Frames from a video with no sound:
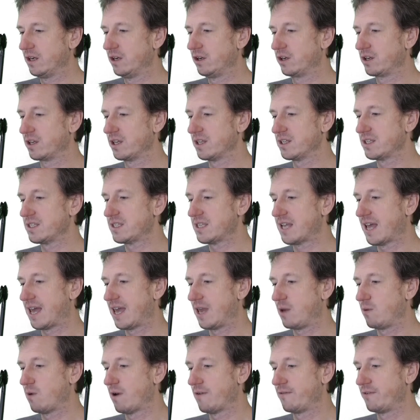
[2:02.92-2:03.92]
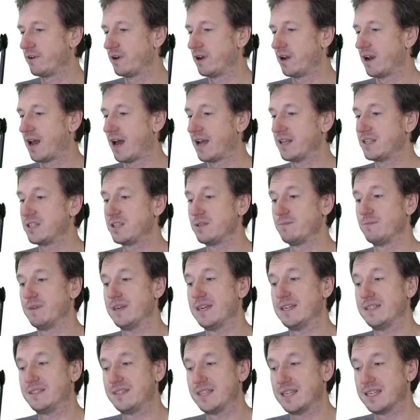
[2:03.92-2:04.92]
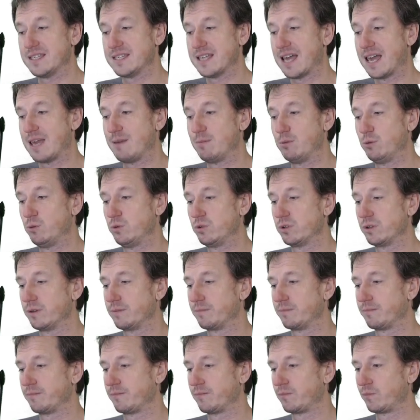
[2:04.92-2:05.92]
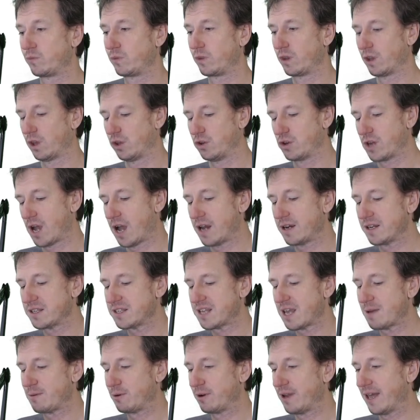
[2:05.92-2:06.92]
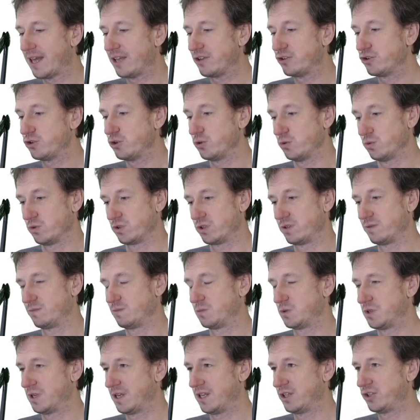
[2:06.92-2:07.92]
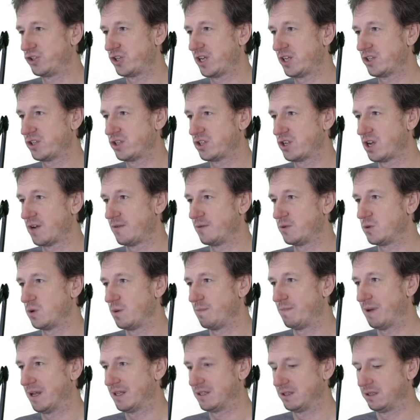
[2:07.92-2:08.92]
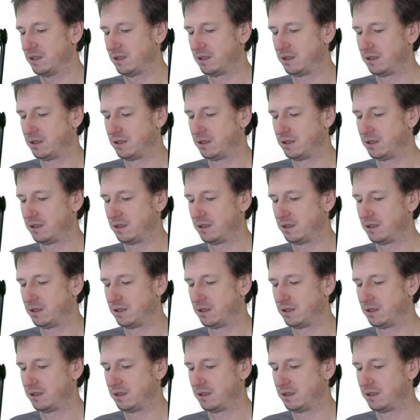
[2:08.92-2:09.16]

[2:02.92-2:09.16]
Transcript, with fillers: look at, say, whether an item is disabled. You can't disable H2s, so let's change this over to a button.